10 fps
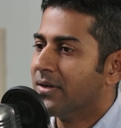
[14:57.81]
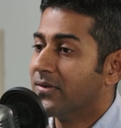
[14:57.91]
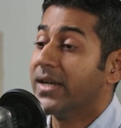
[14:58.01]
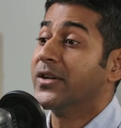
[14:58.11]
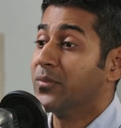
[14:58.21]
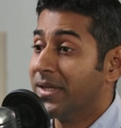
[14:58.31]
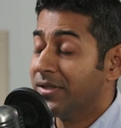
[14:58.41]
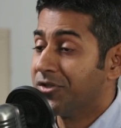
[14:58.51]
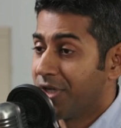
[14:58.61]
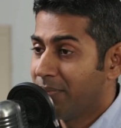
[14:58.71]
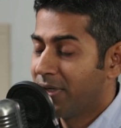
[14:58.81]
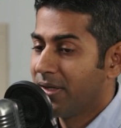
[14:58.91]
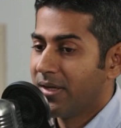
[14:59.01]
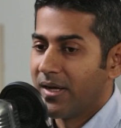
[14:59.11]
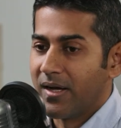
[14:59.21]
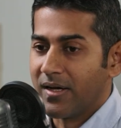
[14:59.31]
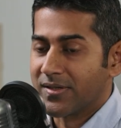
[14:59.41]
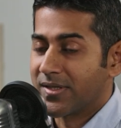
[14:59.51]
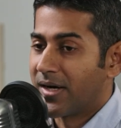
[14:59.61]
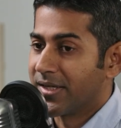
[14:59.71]
ready to be shipped.
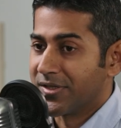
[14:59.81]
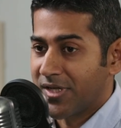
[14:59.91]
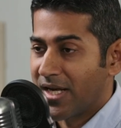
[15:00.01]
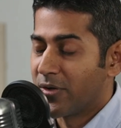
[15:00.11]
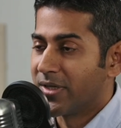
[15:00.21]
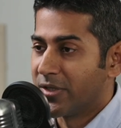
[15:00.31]
Starting January